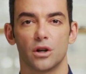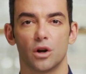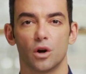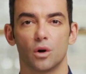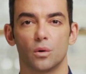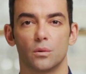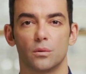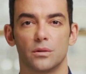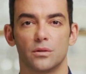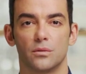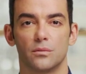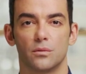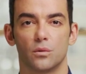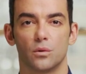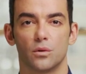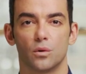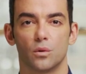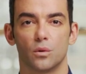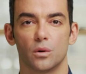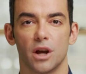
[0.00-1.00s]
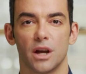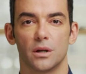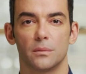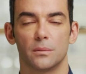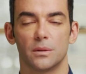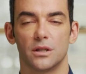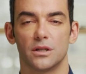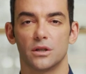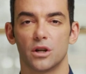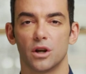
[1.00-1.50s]
Open the Hulu
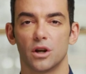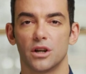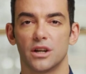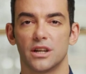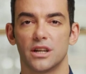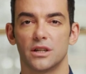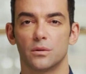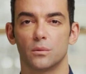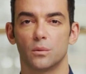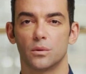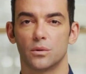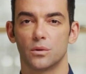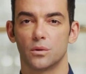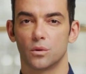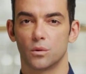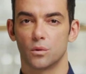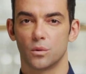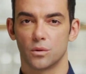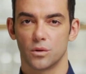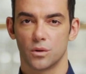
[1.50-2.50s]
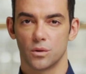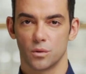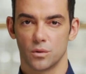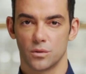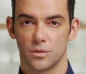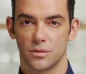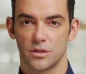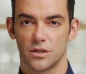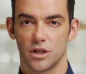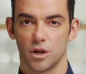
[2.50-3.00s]
app and log in with your Hulu
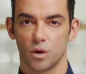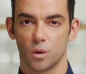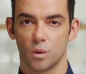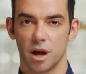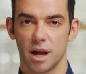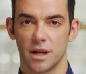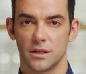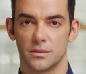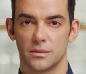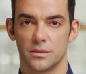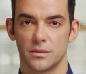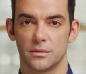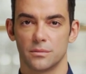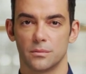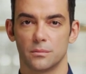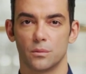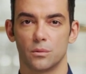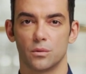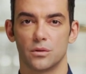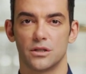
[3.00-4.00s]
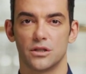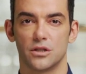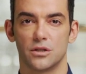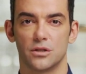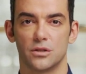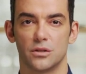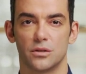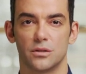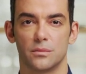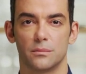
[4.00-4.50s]
No Ads
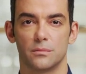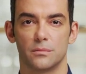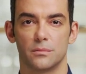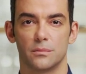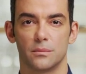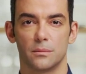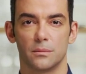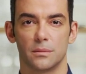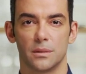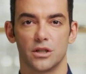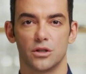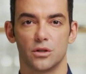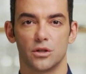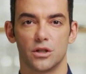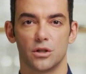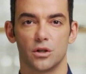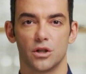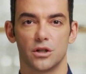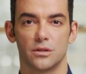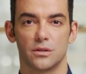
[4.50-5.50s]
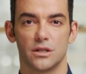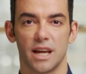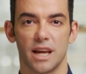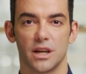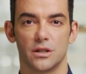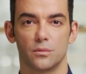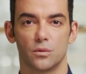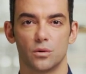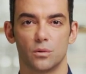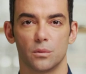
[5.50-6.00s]
credentials. Make sure you're on the
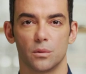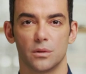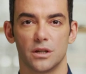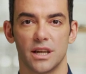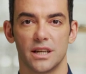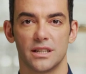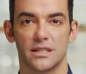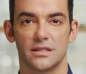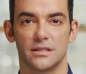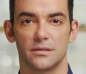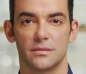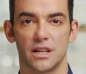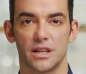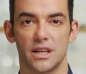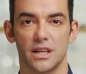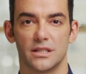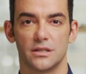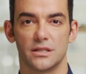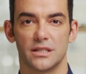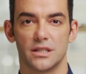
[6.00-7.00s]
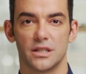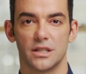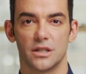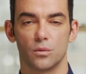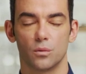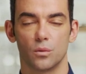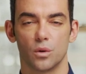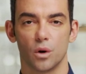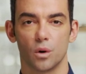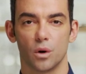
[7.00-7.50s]
ad-free plan, as this
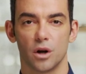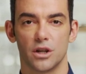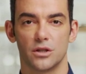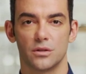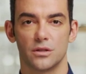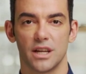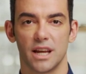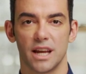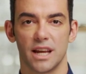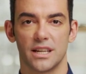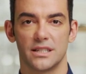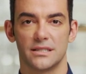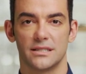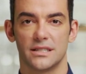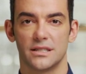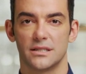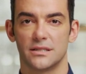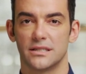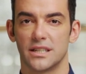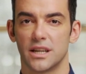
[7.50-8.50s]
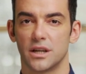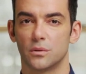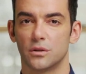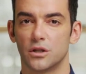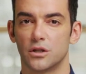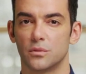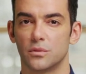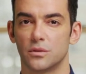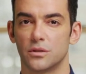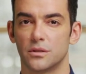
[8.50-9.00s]
is required to access
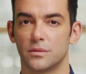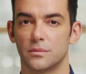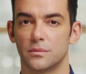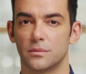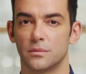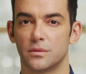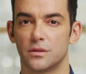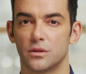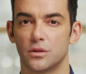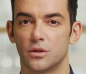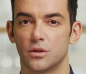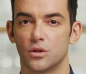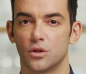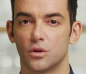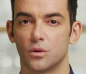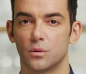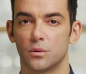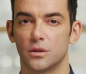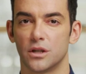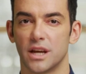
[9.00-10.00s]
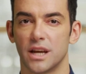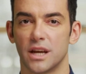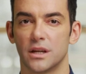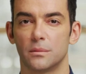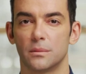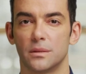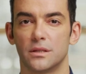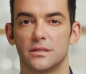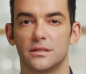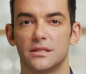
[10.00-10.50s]
downloads. Search for The
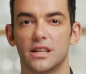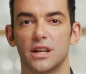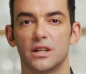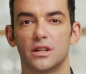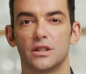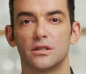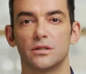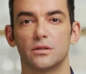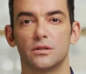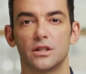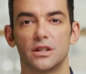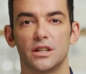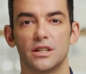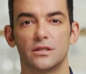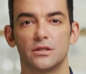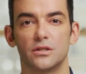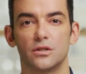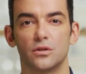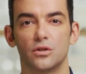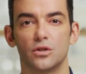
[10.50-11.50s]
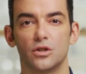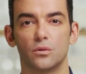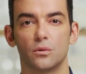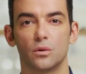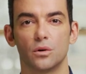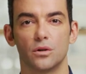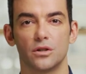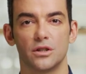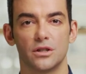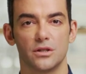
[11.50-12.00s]
Handmaid's Tale. In the search
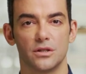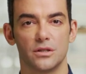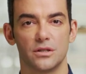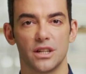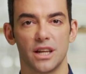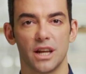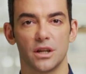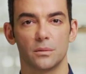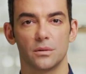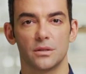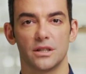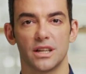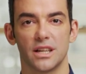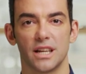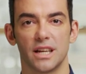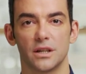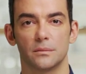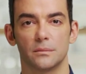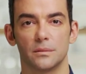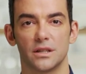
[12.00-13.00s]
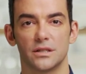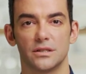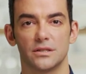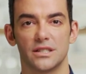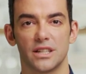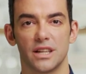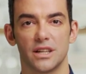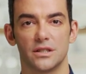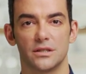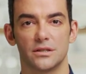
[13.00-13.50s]
bar, type in The Handmaid's
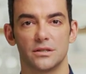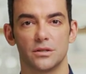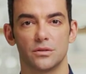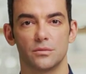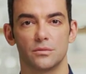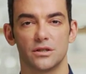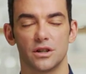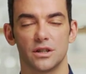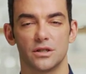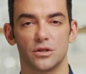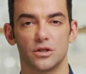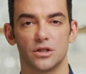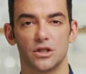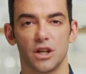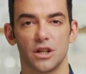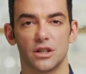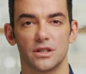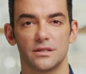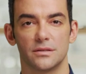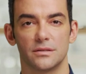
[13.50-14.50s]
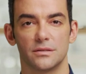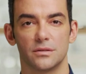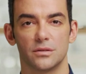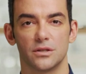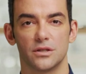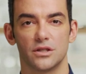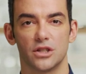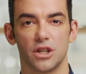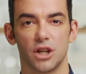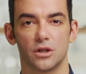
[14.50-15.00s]
Tale to find the show.
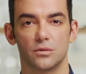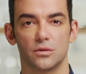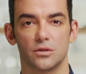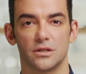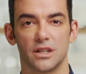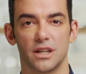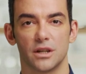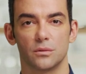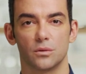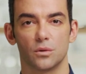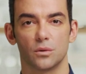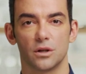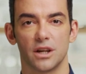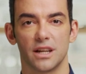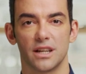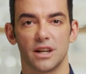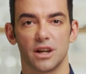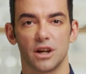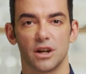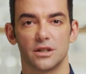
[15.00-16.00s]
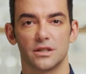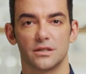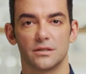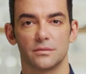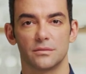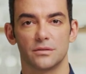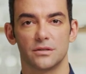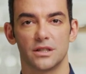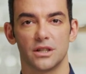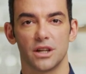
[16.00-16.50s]
Check for download icon.
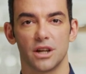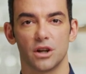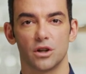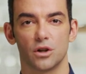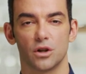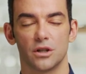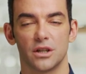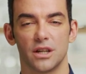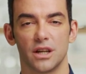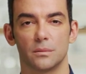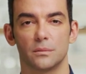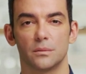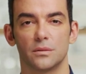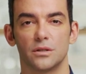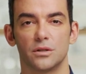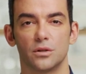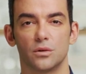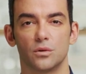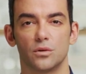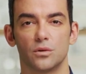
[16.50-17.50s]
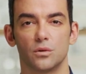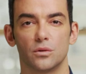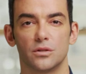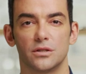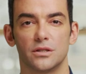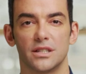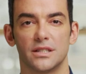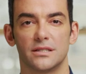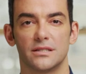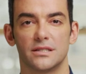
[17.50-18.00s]
Not all episodes or
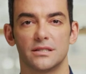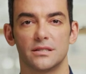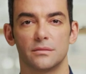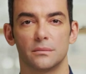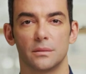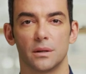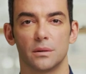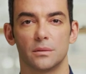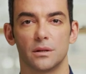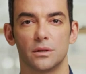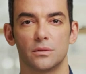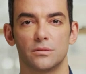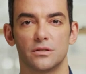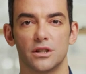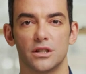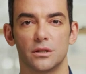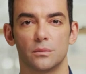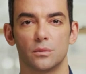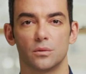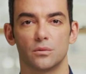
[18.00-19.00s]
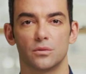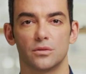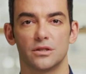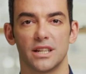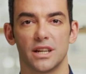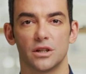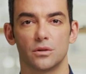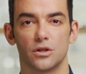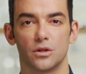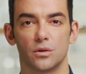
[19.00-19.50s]
seasons may be available for
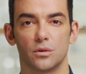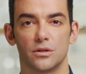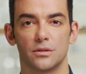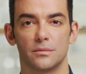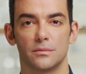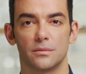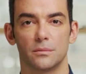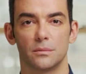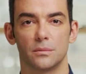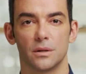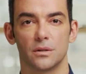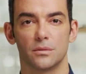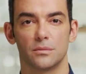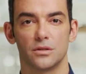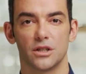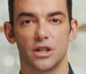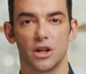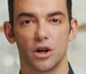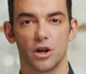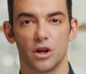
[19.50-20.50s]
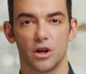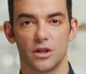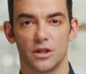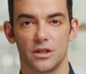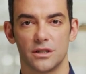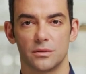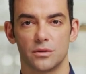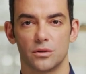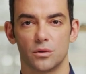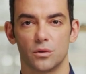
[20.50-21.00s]
download, but if they
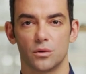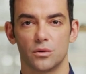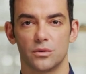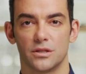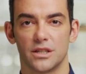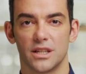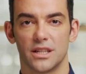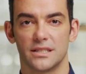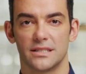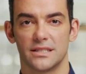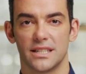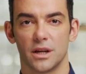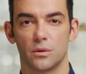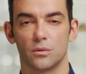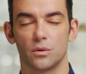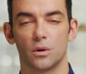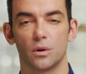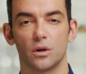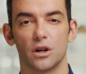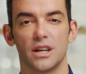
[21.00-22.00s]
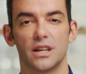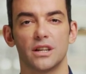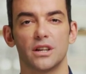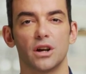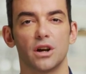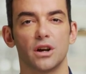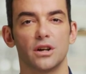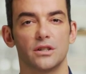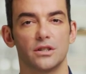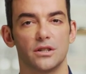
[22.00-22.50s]
are, you'll see a download
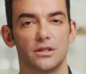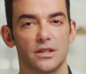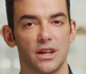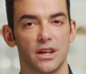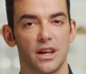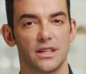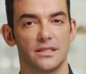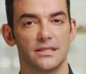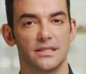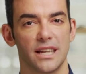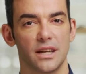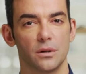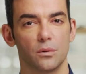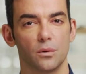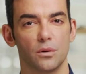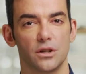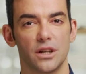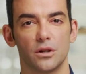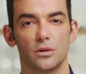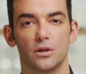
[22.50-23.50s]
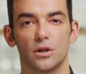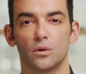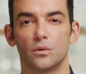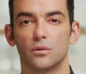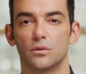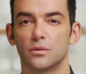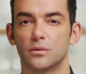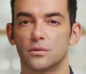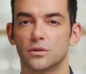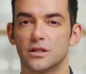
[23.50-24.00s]
icon, a downward arrow,
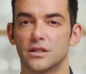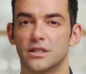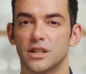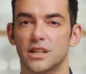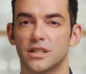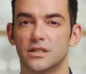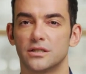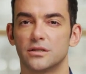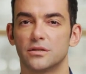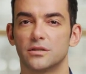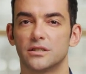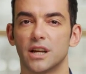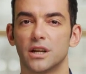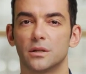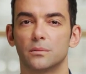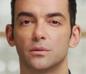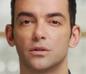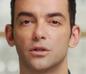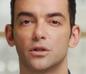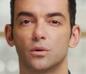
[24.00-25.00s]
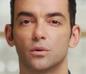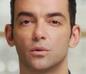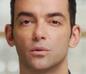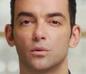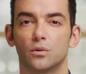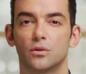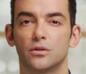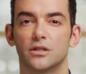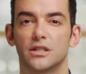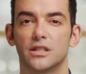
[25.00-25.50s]
next to the episode
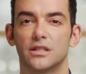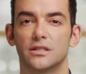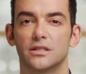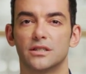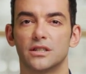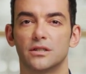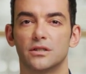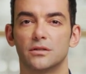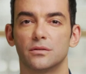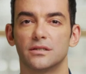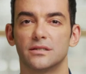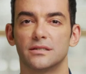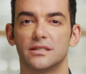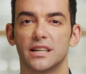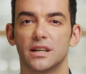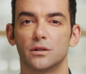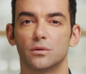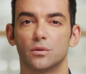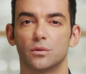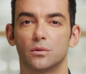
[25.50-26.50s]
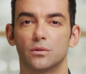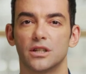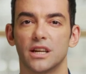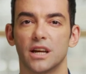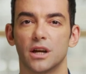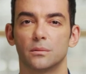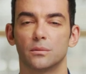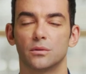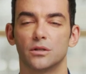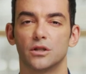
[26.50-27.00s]
or season. Download
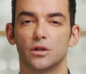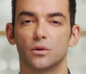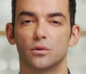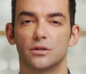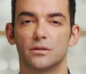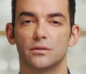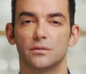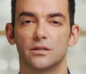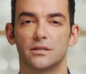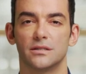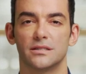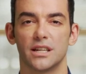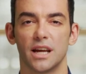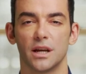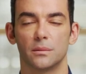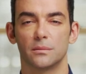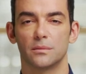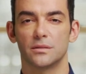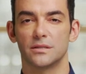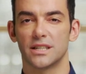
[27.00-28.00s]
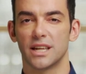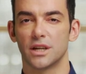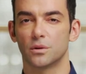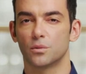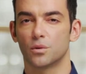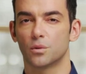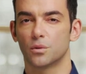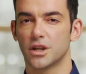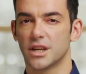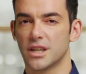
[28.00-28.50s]
the episode. Tap the
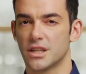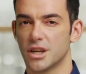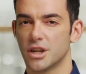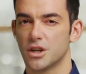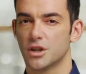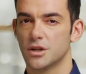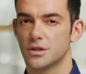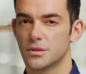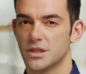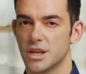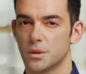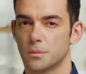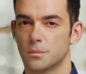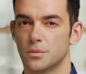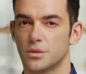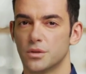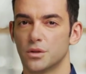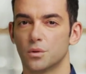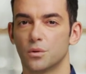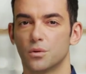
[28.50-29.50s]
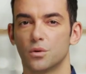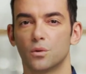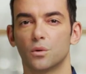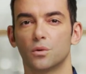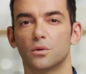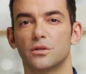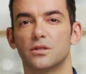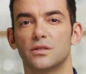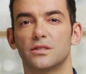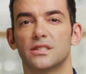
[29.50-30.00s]
download icon on the episode
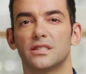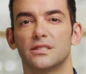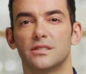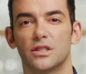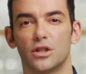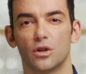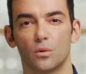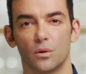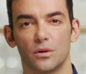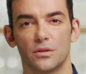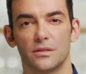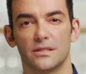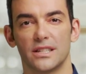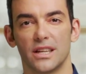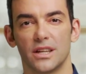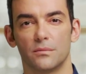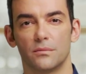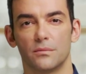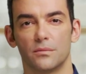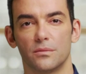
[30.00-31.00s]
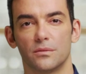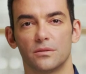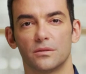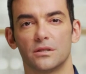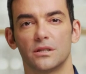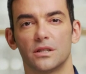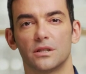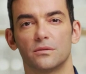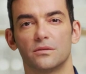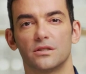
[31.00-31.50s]
or season you want to save.
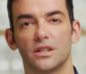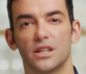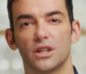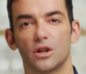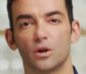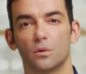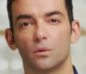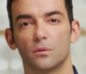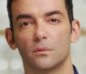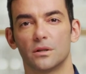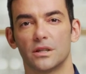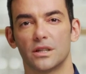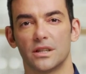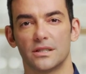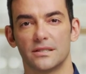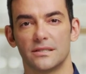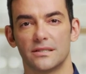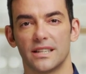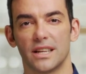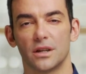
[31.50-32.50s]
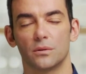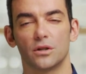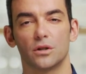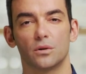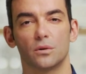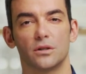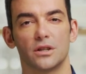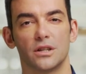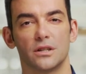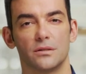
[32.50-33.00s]
The video will begin
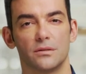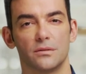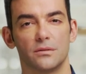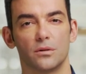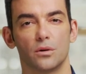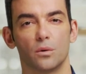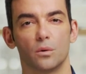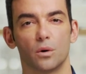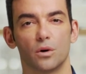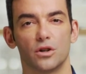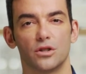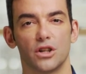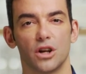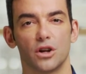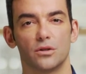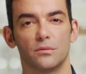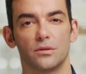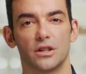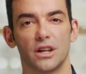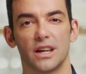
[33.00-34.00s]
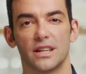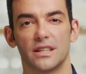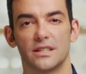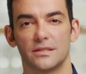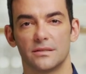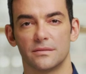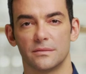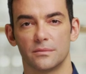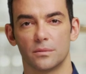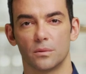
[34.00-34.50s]
downloading. Watch offline.
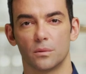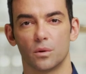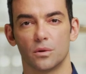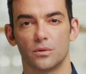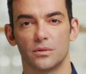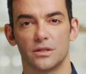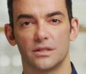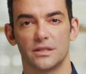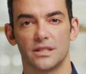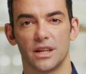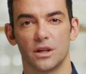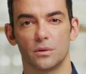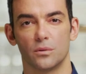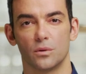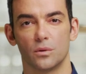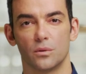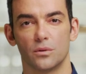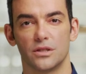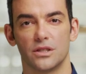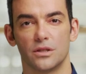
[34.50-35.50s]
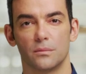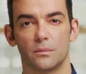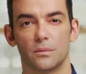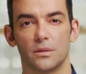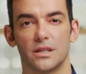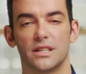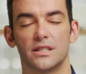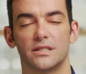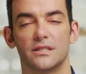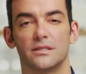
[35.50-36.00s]
Once the download is
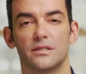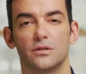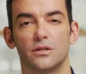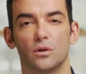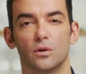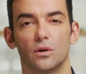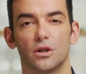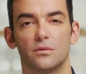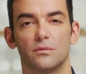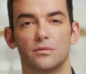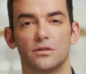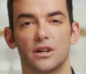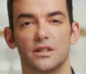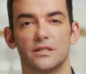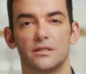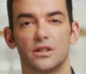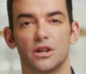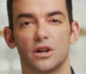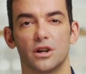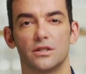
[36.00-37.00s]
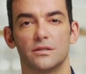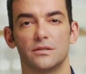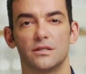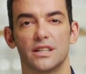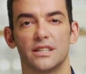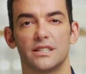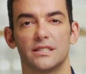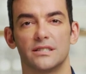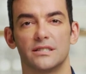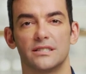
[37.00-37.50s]
complete, you can find the
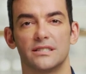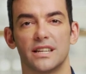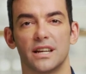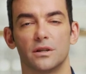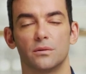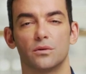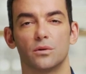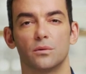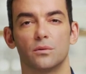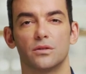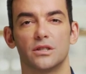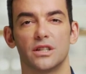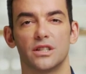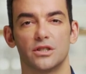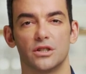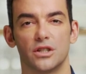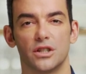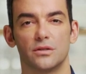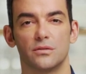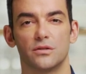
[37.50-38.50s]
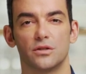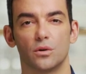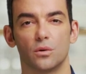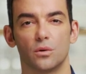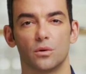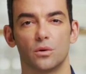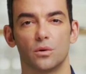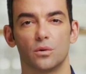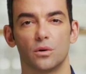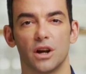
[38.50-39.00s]
content in the download section of the
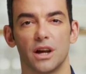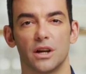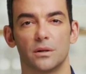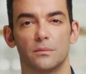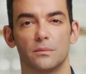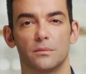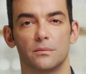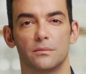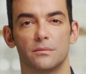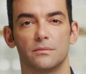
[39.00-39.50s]
Hulu app.